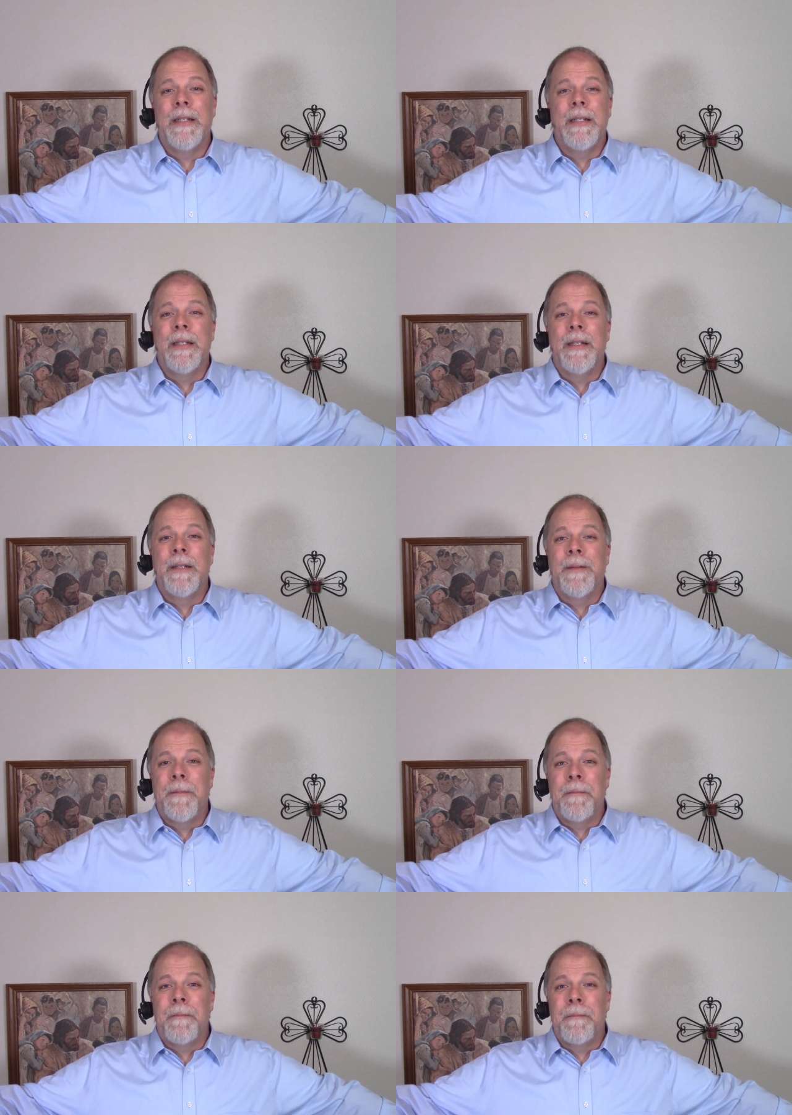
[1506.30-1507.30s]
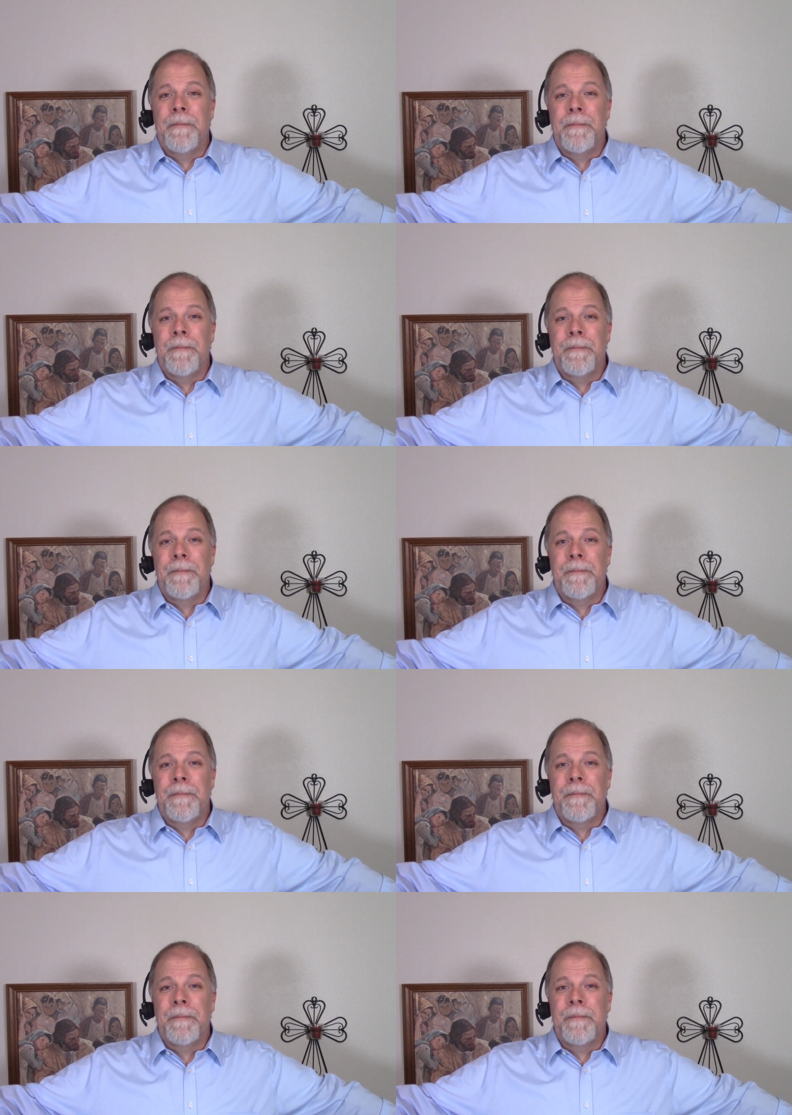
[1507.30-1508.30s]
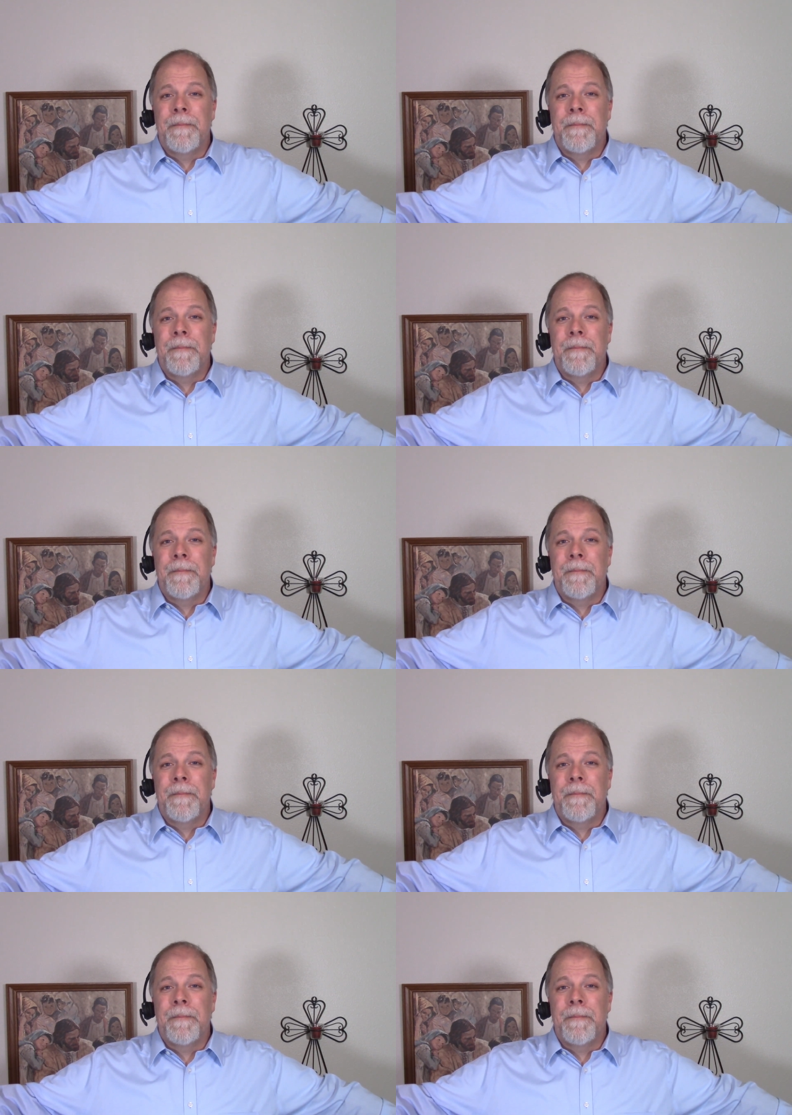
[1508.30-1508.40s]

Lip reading: Nothing is said.